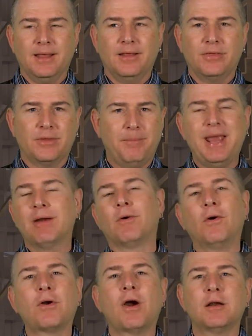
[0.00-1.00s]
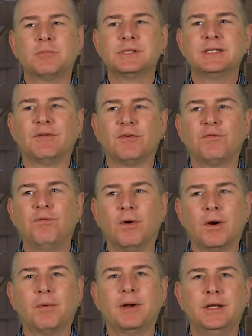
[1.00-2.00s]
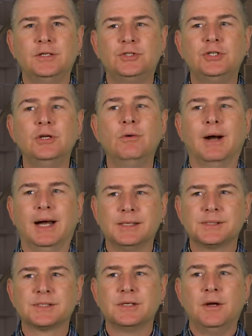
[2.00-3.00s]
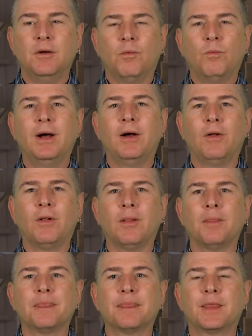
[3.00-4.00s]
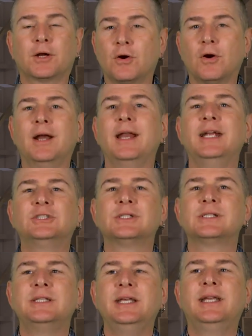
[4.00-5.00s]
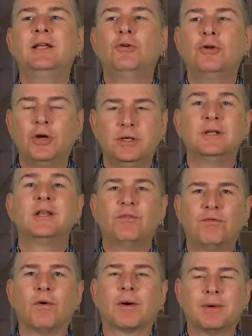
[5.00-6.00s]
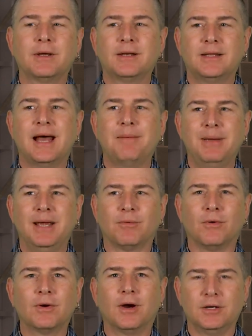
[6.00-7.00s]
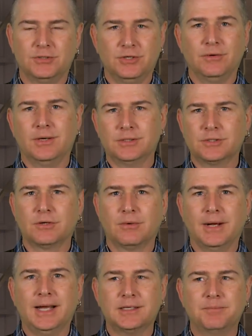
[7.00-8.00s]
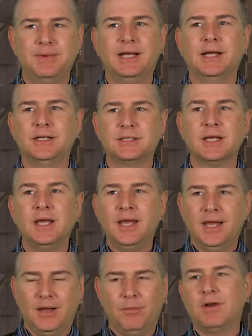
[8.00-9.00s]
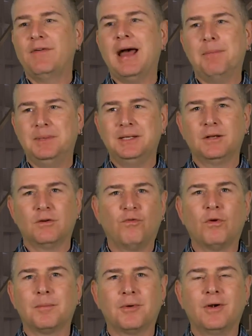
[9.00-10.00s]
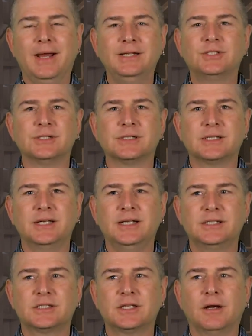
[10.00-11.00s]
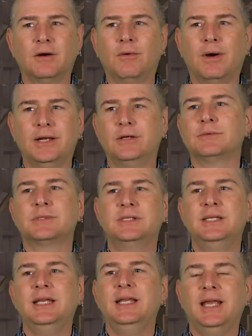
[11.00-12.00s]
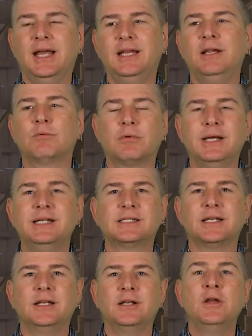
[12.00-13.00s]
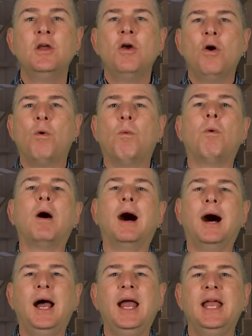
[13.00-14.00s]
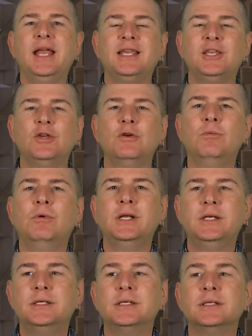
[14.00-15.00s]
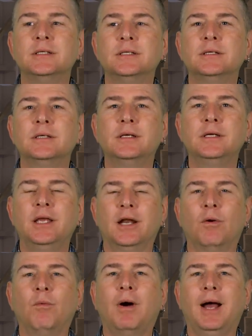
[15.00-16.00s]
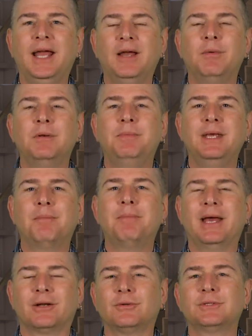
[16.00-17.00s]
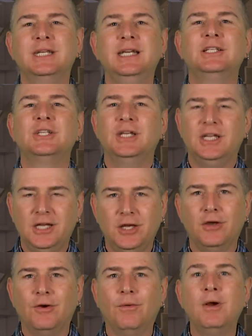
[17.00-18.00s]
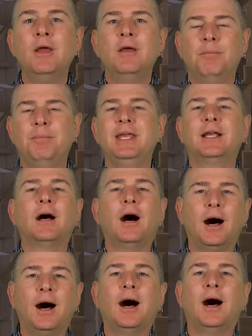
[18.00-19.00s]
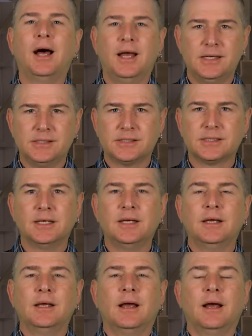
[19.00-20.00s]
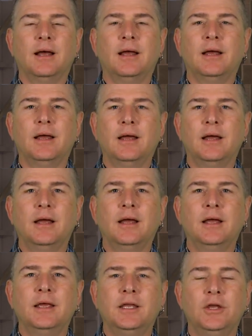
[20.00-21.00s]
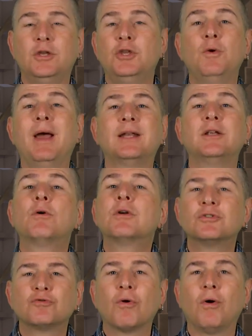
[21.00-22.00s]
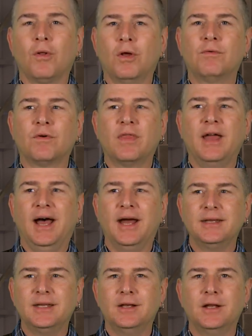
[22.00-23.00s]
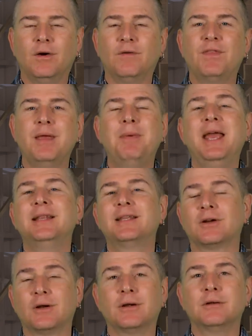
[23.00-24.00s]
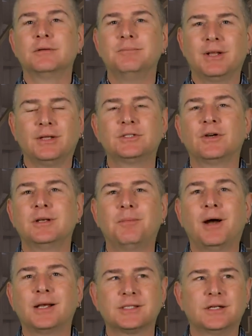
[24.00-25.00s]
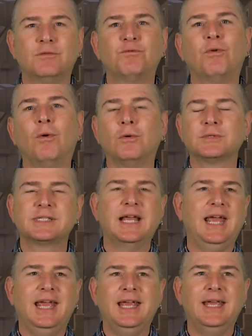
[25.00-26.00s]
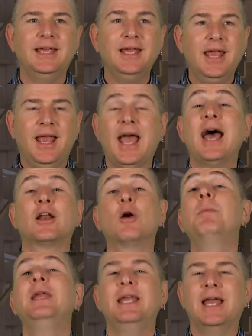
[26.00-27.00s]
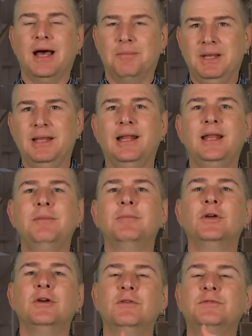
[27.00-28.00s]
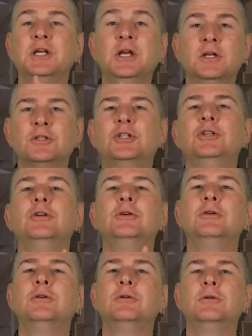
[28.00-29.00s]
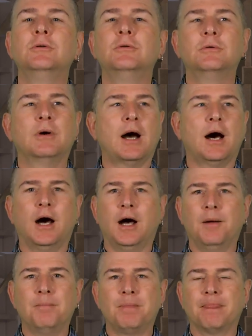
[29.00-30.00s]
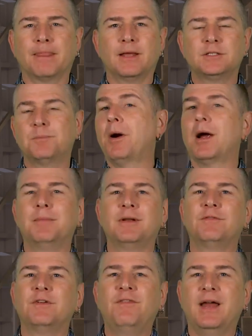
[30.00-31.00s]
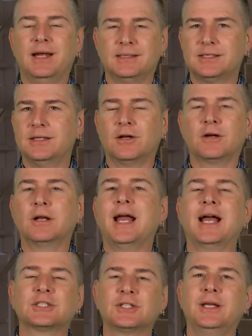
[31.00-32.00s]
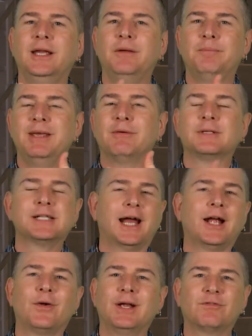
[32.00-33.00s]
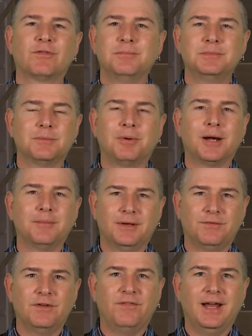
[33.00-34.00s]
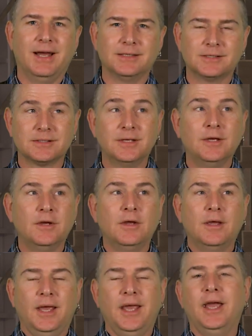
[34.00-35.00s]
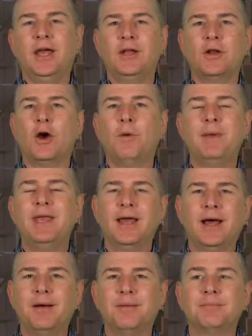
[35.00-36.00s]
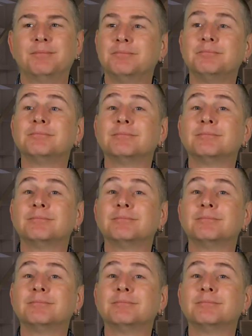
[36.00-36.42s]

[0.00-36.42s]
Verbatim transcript: the payroll card was never forwarded to us. Well, the current agency couldn't have forwarded that payroll card to us, correct? Because it would have happened at a former agency. So I don't see any reason why you would, you know, why it would be a penalty to you because you, you had no control over that. You know, if they paid their military deposit in full, say at OPM, and then they moved to um, Department of Defense, and they're going to actually be retiring from Department of Defense. And OPM,